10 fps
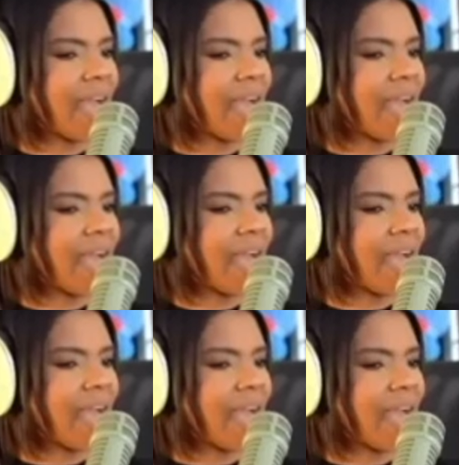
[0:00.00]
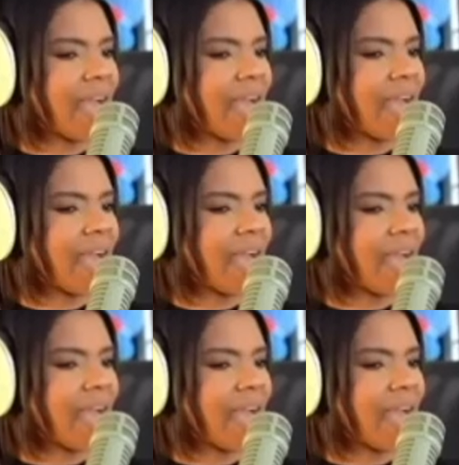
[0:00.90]

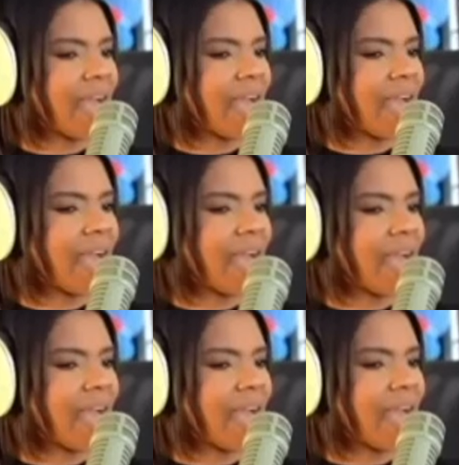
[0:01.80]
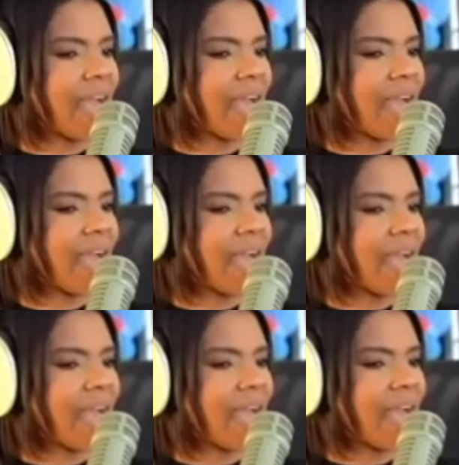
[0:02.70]

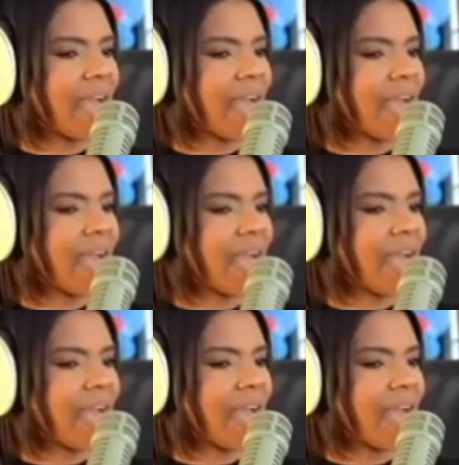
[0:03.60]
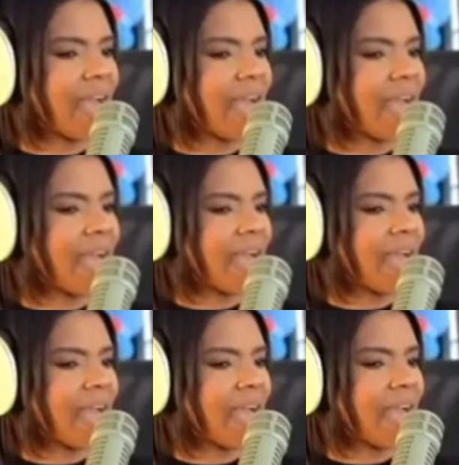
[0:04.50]

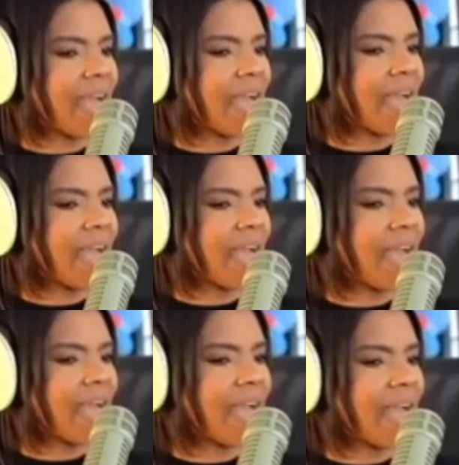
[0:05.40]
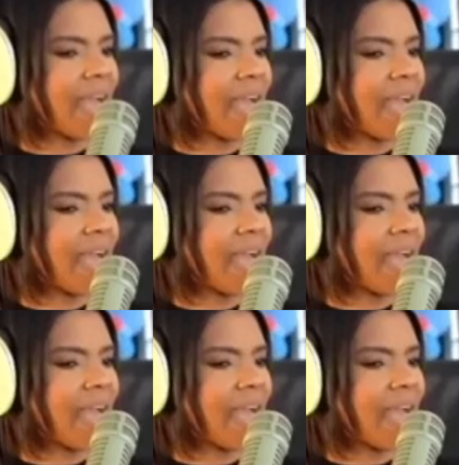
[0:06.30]
This person isn't speaking.